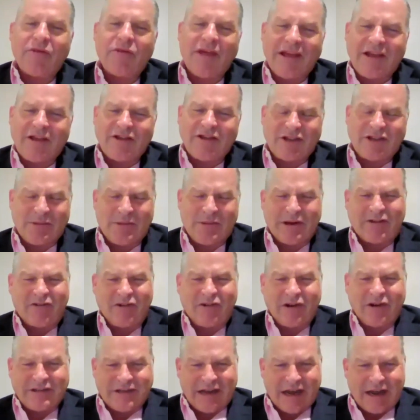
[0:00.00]
Well, thank you so much
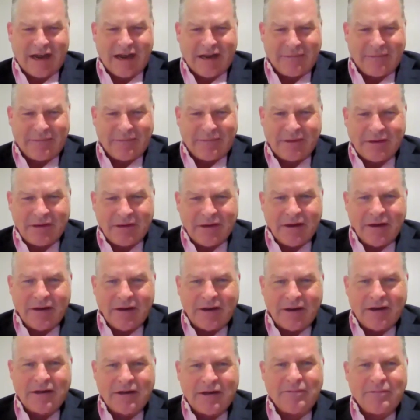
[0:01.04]
for your time.
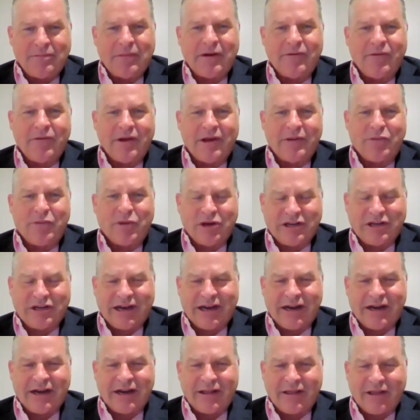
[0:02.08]
I really
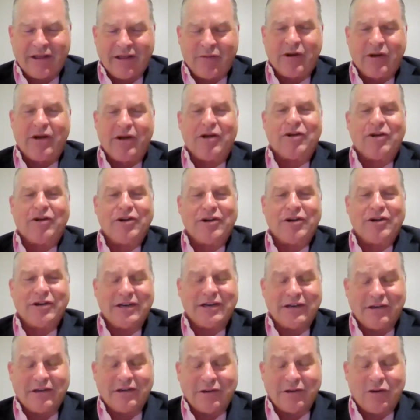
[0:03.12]
appreciate it. I think we all
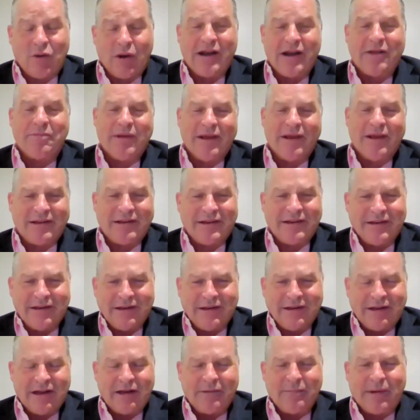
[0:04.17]
learned quite a bit
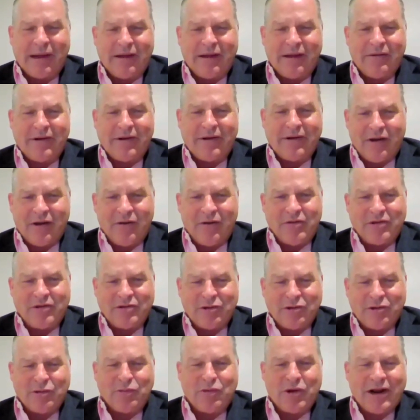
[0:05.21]
about how
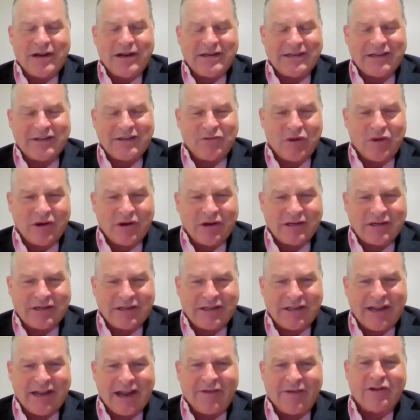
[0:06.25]
this whole process works
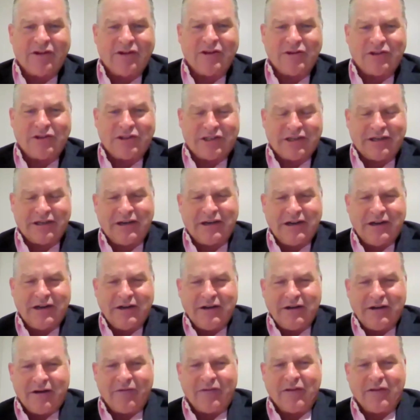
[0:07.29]
and the evolution
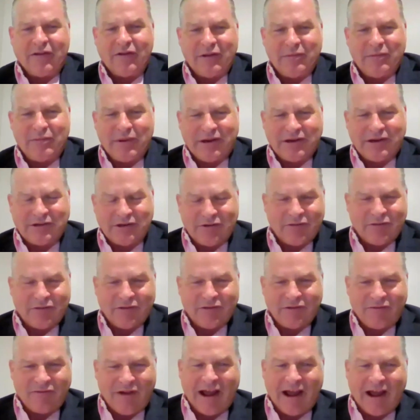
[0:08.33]
of the Olympics
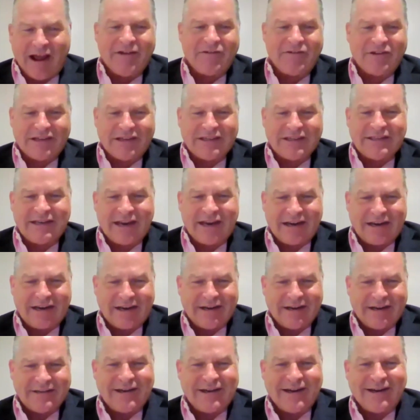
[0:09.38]
over 5-6
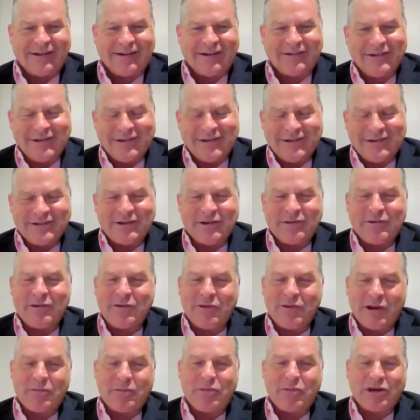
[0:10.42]
decades now. So we
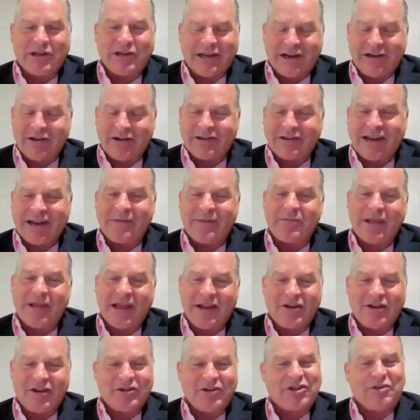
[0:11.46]
really appreciate your time.
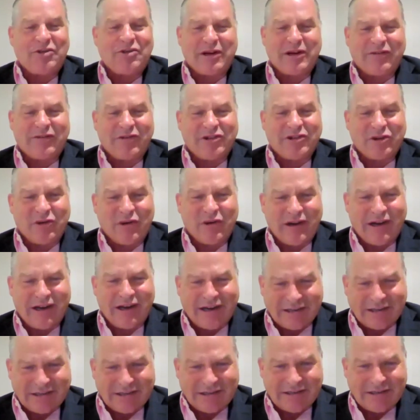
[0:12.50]
Thank you so much for
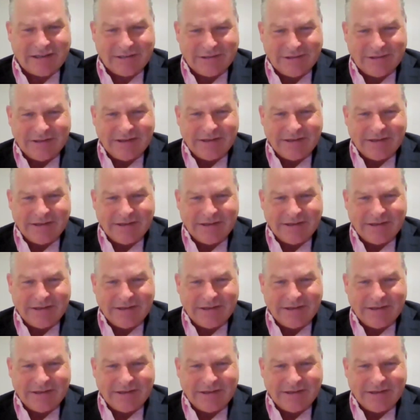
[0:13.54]
joining us.